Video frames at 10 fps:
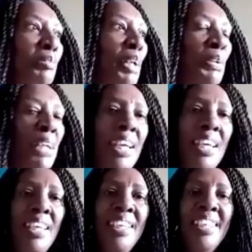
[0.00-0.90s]

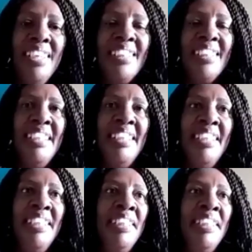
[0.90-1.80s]
Okay.
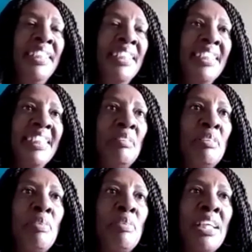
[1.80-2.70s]

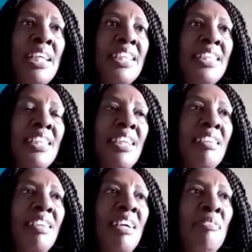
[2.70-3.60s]
What can I
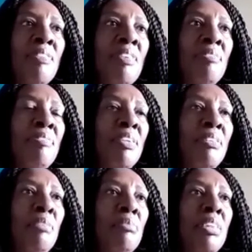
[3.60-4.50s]
say? I've got phone
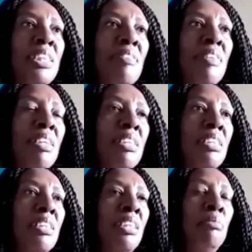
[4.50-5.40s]
numbers. I've got
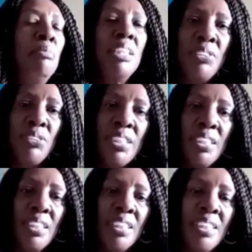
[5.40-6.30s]
email
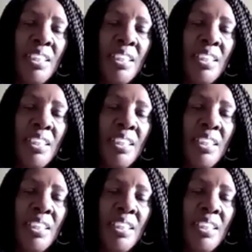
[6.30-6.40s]
addresses.